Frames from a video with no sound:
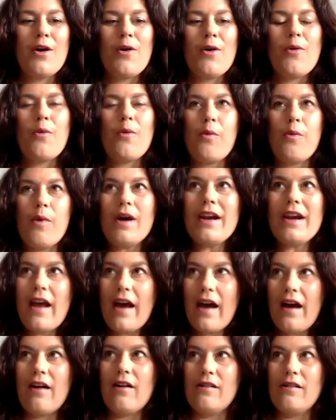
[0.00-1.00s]
What
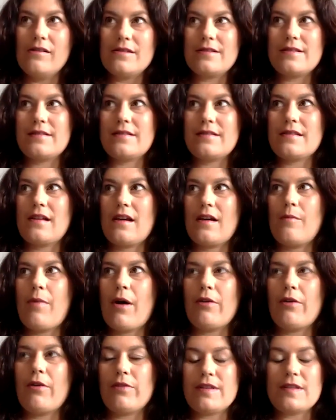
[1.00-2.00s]
else
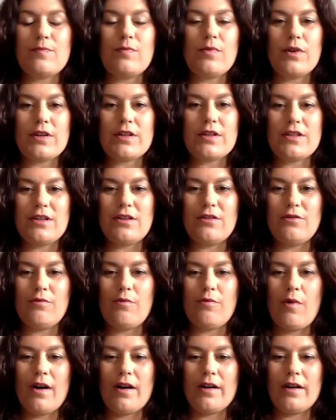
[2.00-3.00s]
about this book do you
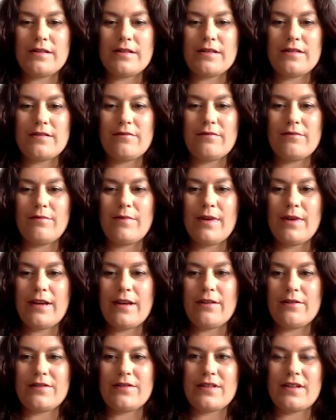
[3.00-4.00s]
want
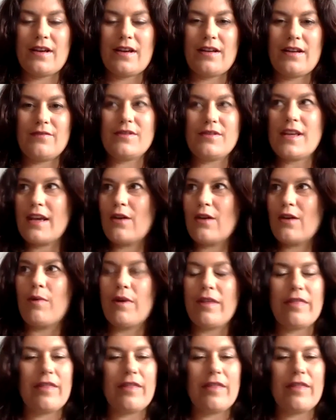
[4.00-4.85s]
readers to kind of take with